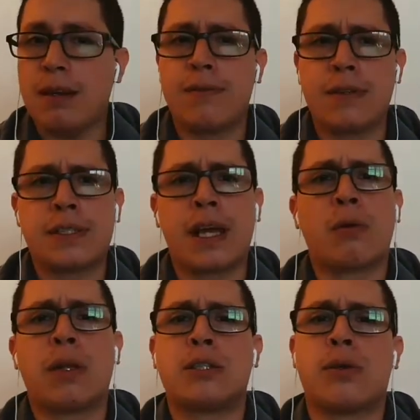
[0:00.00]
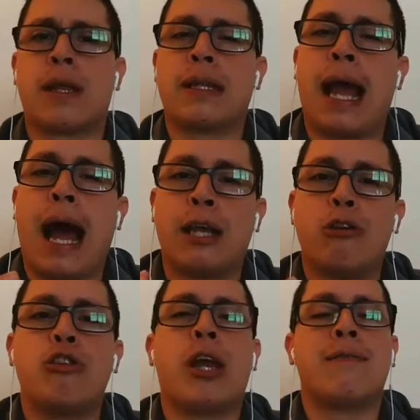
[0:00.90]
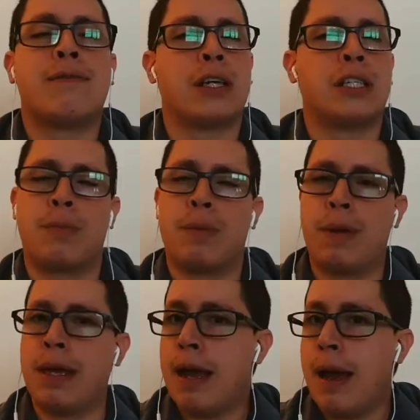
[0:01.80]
First, I would like to thank the IUCN for letting me be